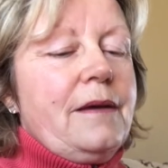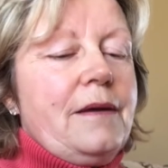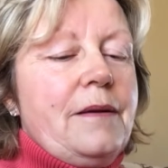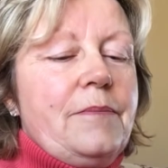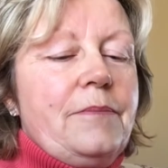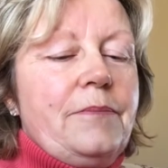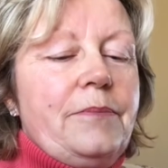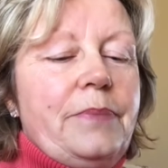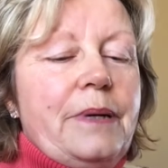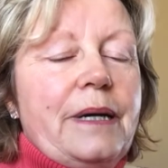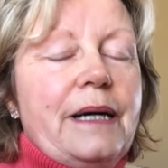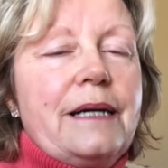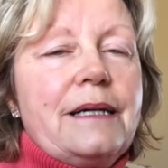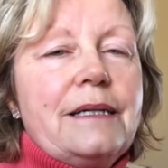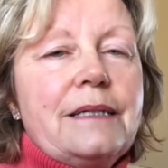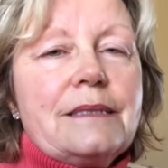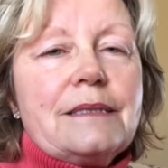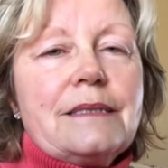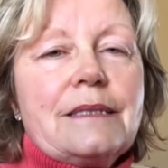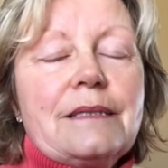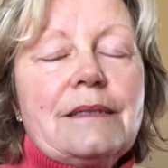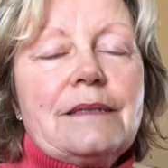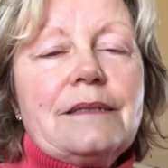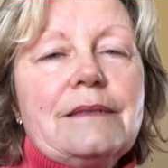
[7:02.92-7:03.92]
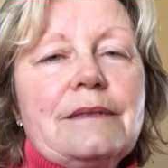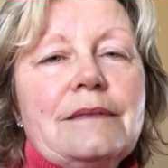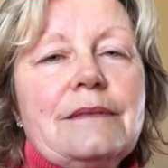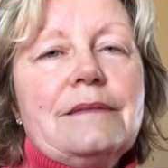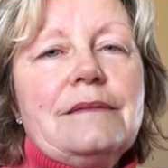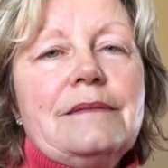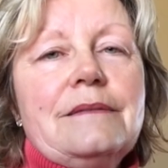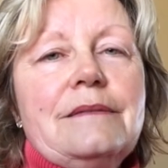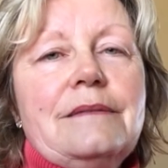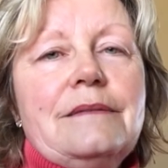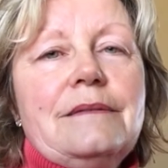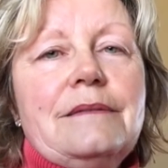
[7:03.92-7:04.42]
but
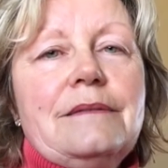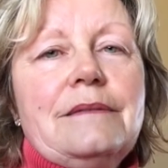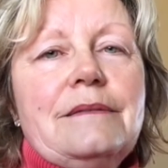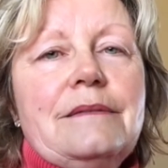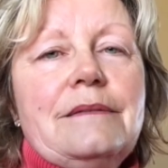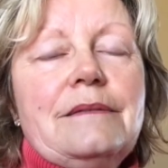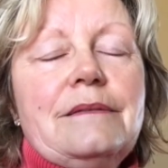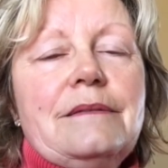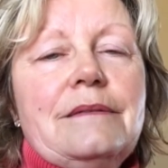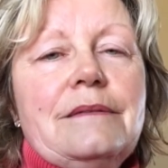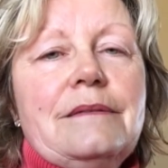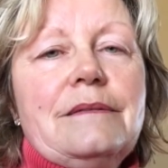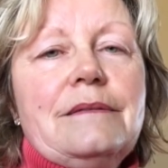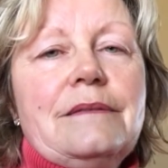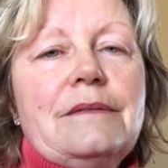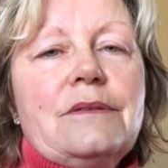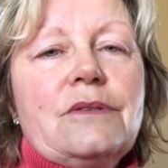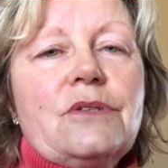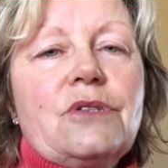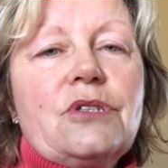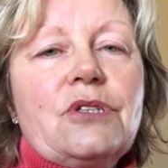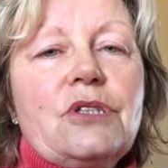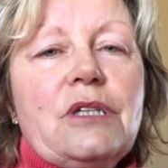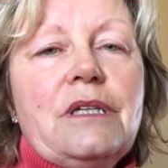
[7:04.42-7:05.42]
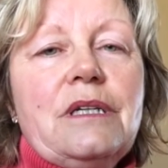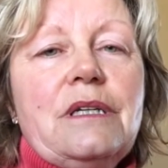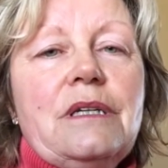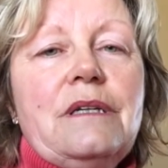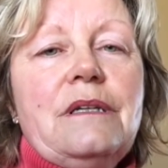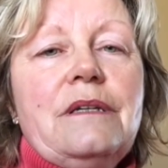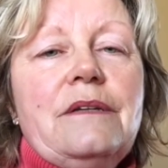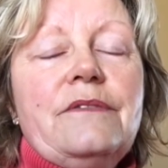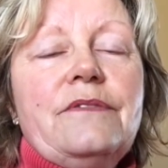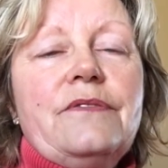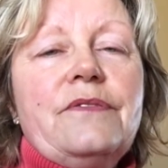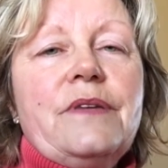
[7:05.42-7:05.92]

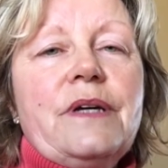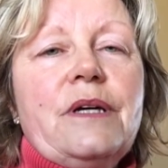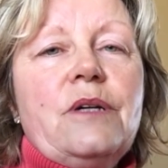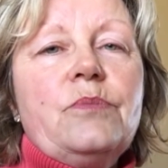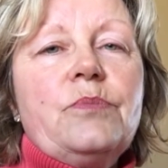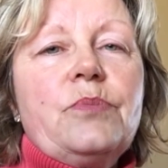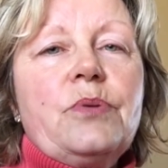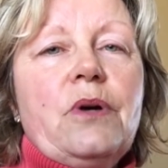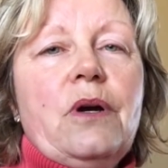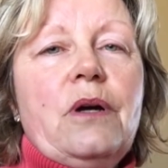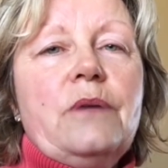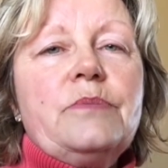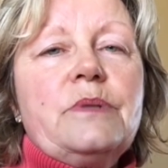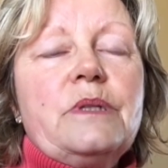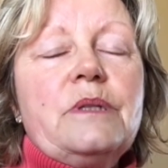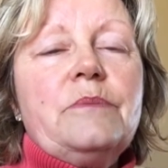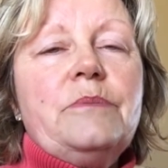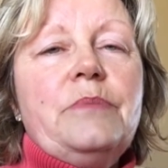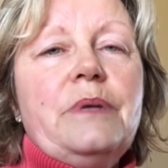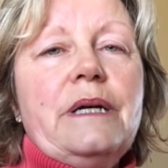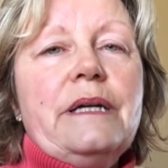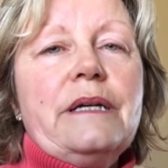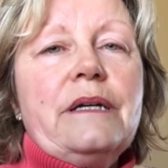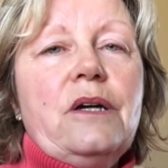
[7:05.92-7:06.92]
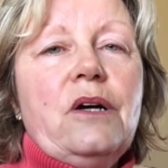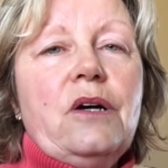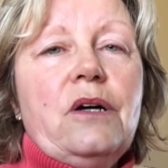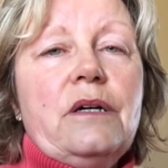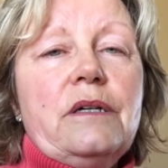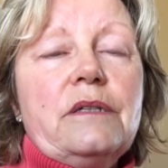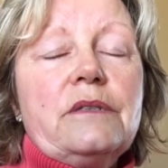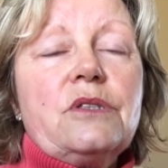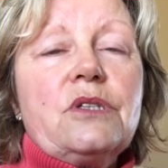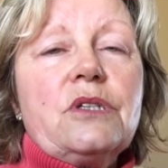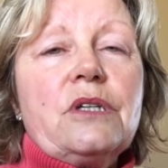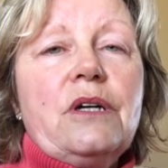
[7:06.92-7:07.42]
she felt prompted by
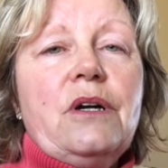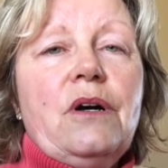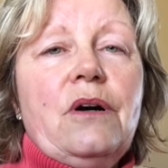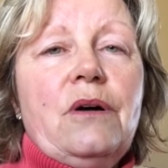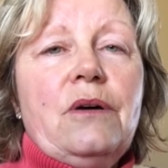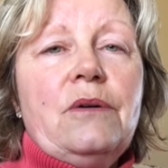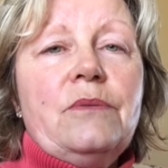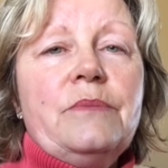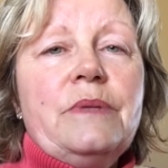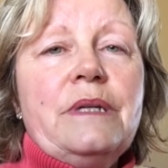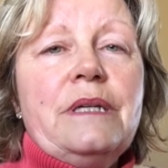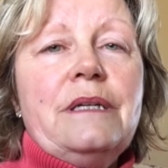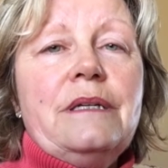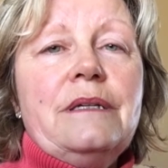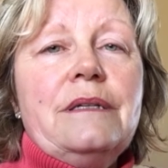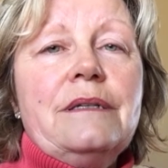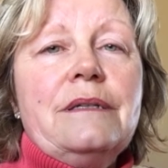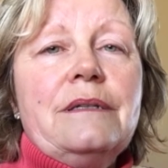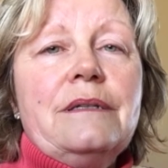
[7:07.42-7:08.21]
God to call me.